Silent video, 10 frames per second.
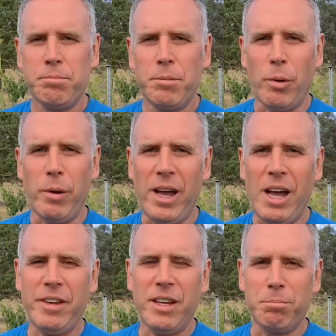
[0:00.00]
but we were
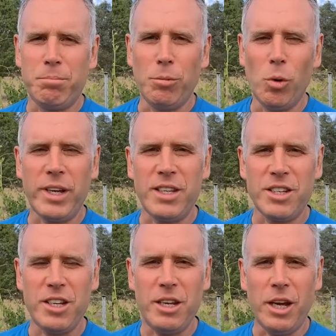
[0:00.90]
having morning
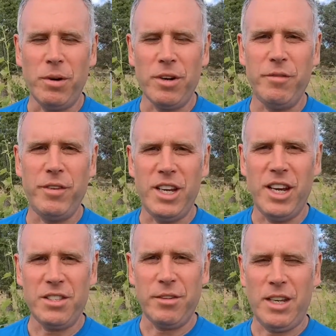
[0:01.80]
tea at one of the
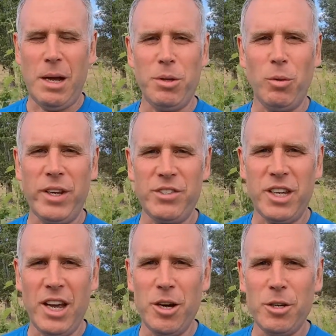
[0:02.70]
vineyards a couple of weeks
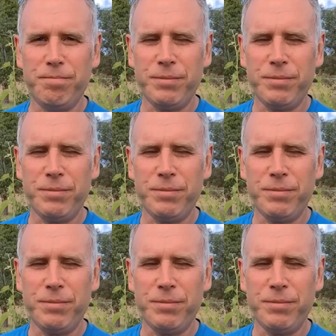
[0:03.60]
ago,